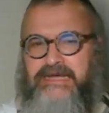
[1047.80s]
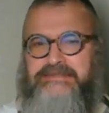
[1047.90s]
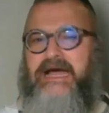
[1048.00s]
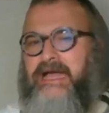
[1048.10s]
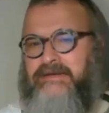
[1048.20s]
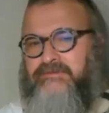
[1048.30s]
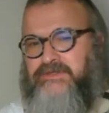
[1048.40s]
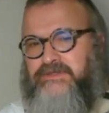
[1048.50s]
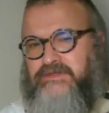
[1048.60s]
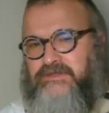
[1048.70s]
At
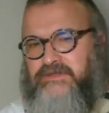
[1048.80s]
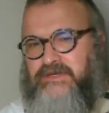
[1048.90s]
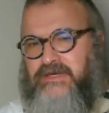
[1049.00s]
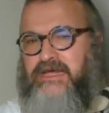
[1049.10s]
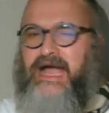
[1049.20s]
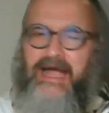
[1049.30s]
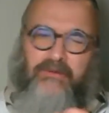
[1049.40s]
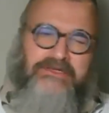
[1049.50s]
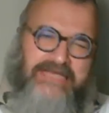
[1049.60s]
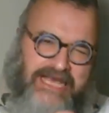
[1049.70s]
times,
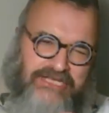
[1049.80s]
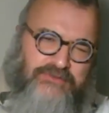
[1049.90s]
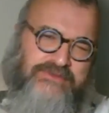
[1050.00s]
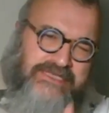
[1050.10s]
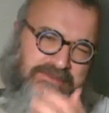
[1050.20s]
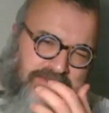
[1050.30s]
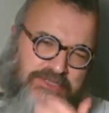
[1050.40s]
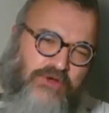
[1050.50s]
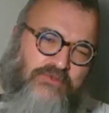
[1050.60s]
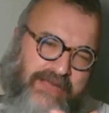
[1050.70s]
our attachments has been
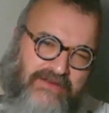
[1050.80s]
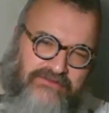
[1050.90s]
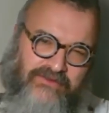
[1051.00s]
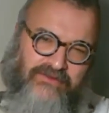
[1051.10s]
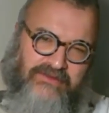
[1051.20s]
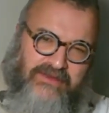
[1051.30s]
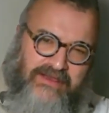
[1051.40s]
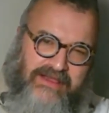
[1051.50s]
so painful